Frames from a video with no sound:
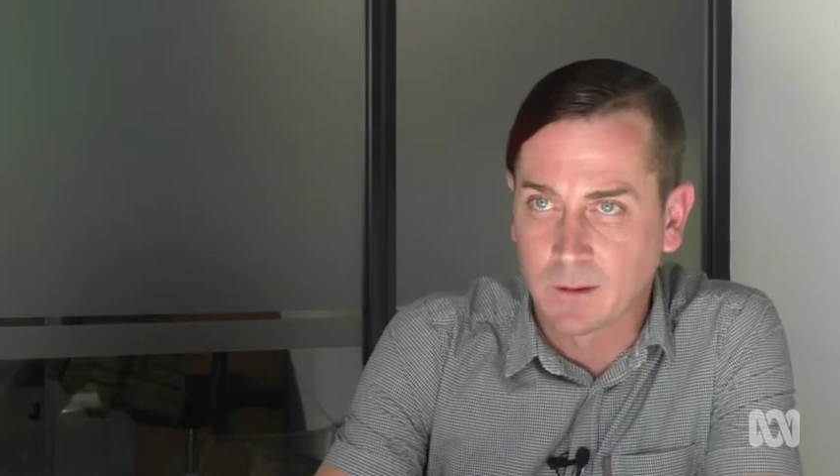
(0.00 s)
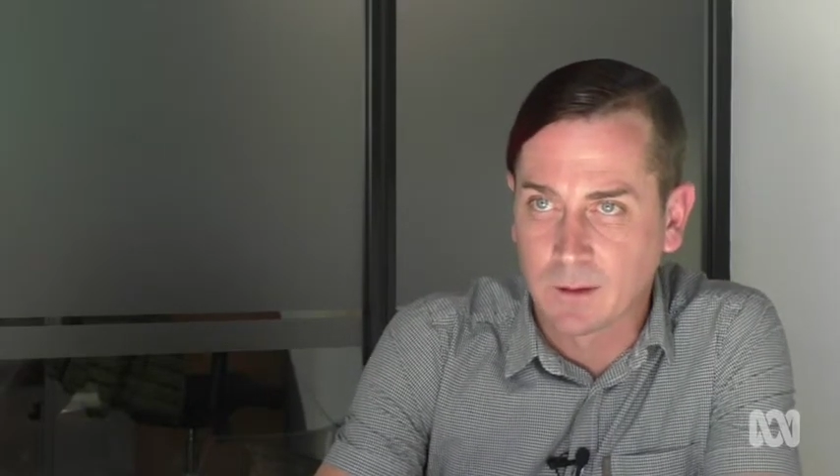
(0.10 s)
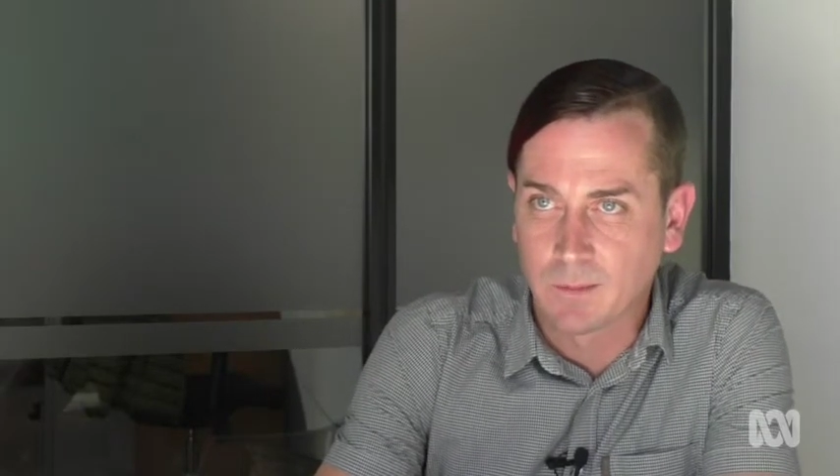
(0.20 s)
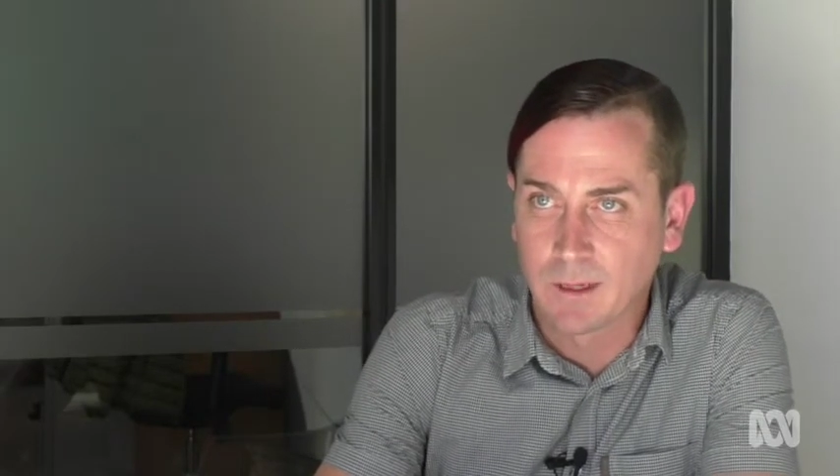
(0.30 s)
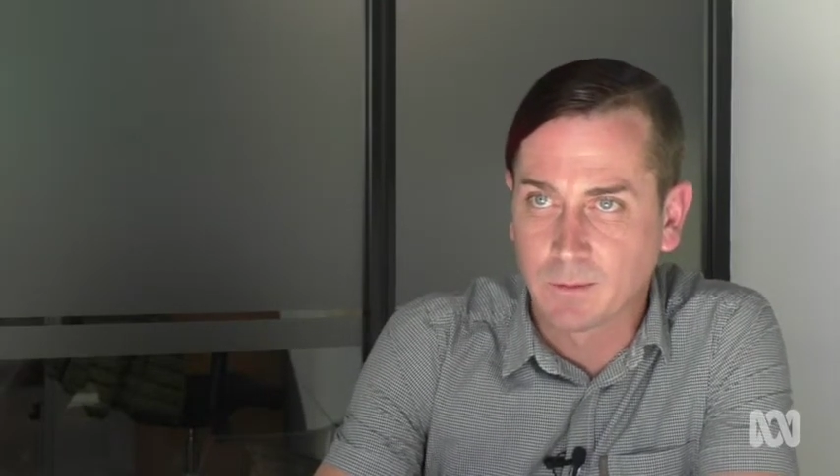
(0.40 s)
that
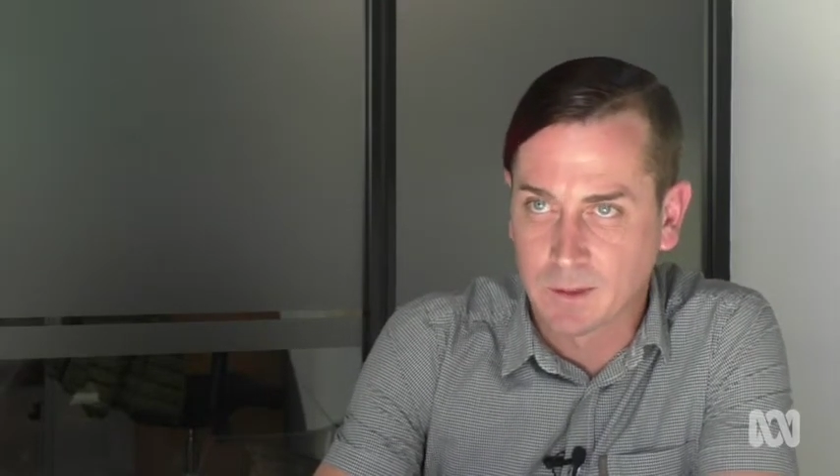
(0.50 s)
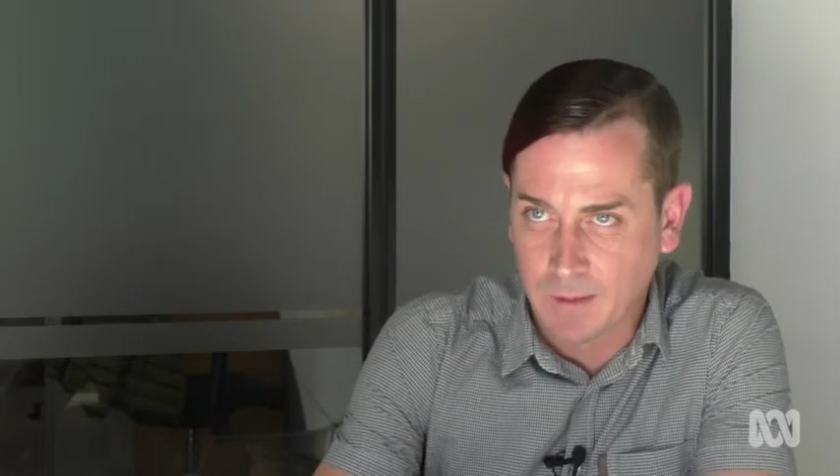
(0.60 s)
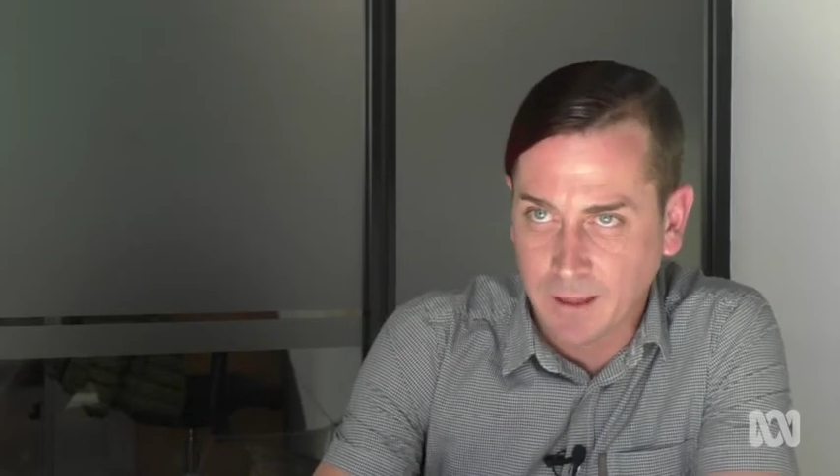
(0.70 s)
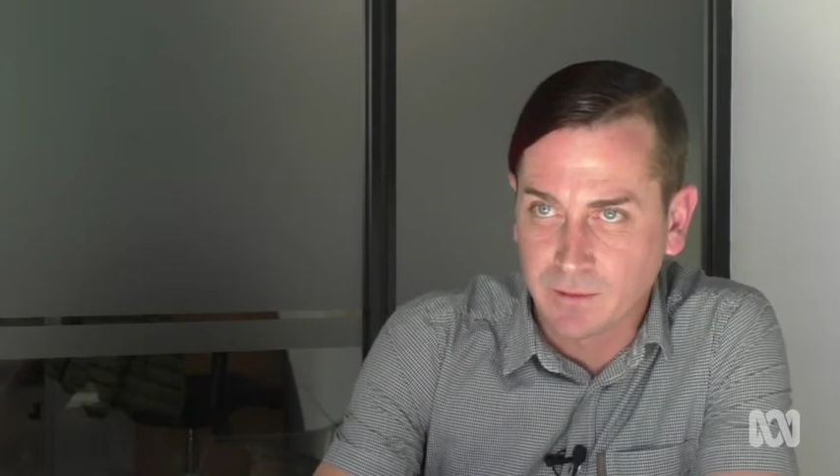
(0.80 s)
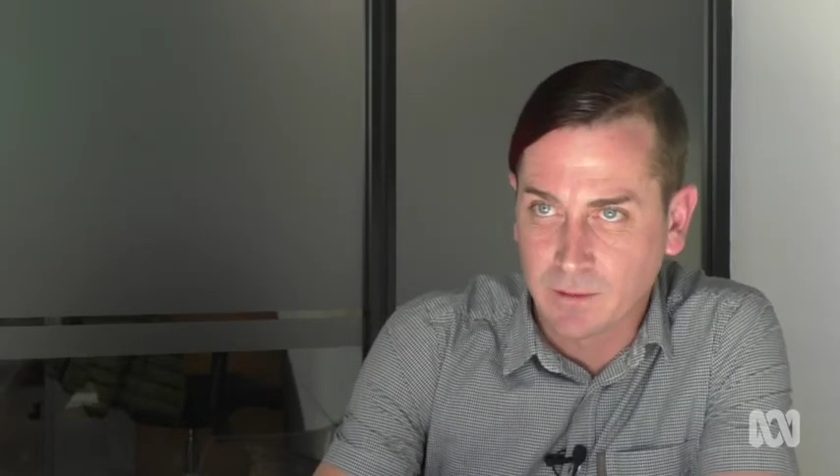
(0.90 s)
you're being
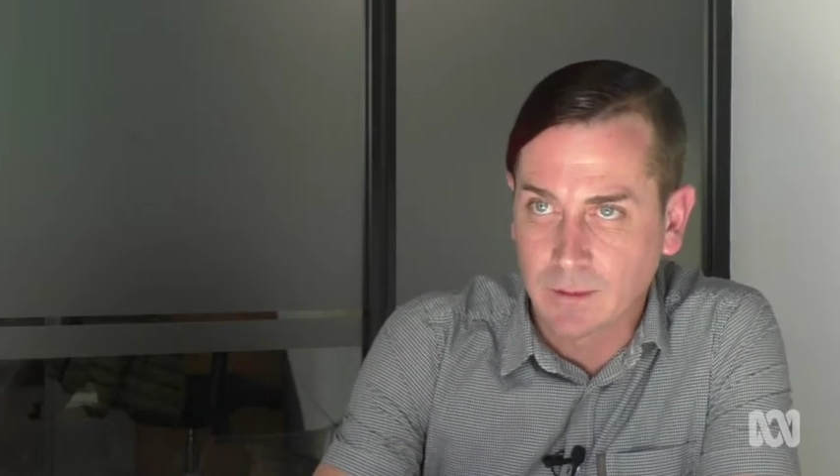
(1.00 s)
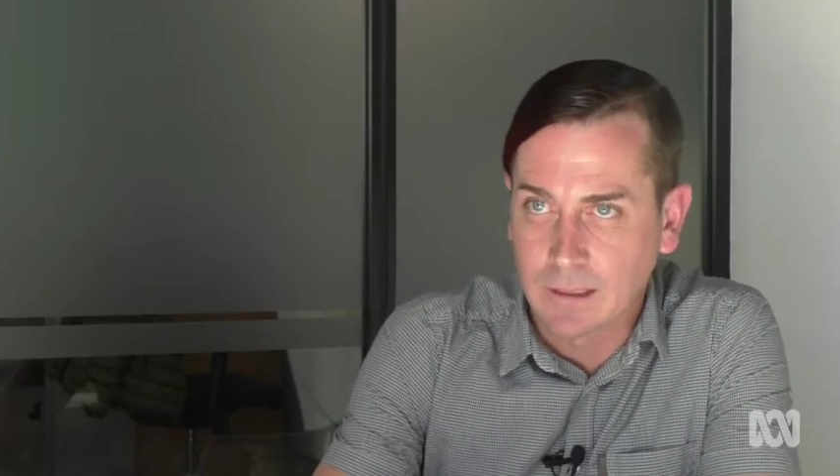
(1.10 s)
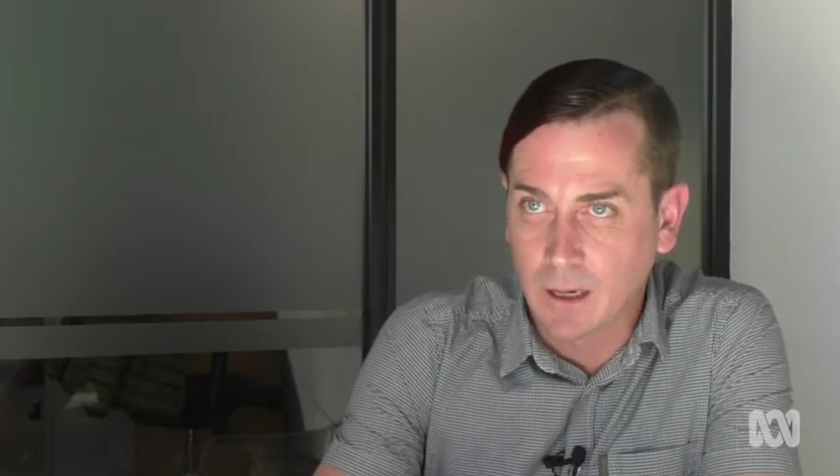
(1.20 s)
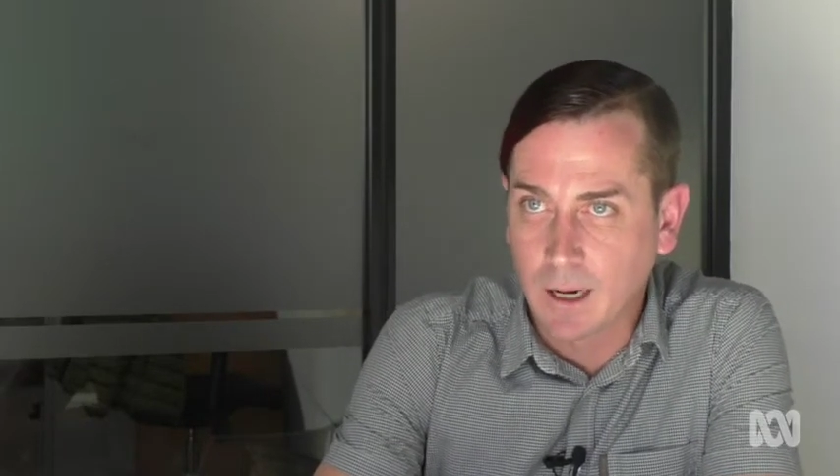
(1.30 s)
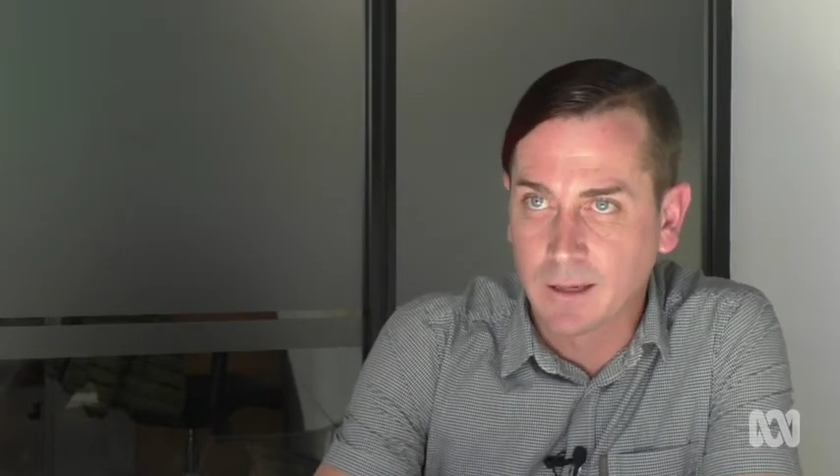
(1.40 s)
respectful and
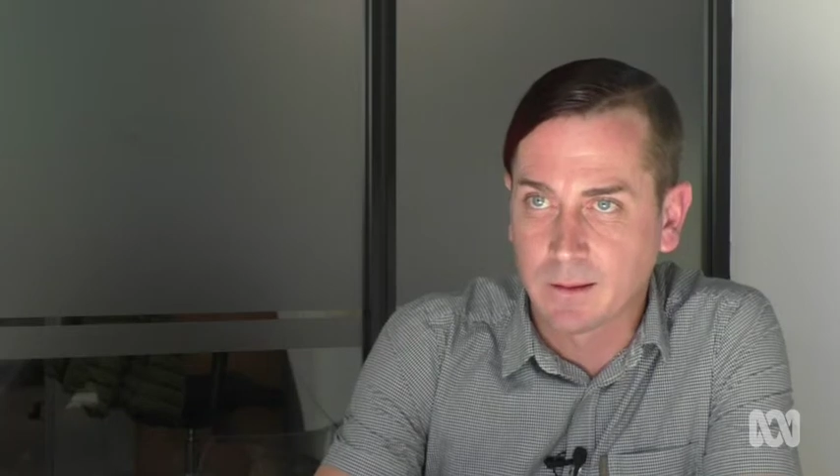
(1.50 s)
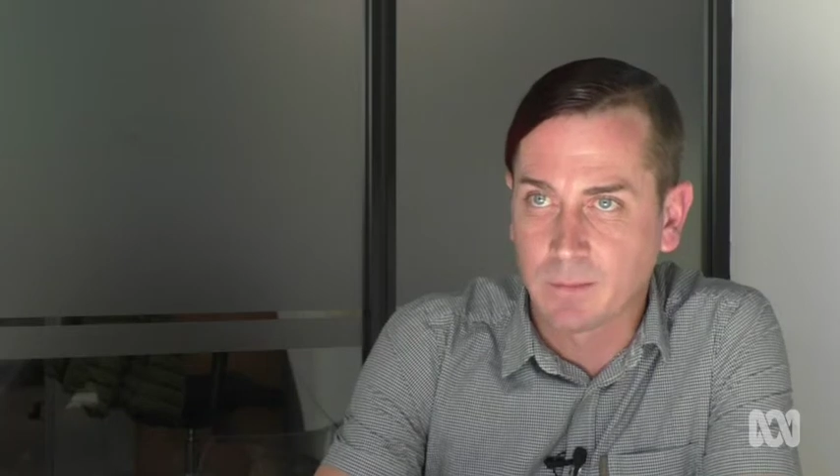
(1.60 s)
kind.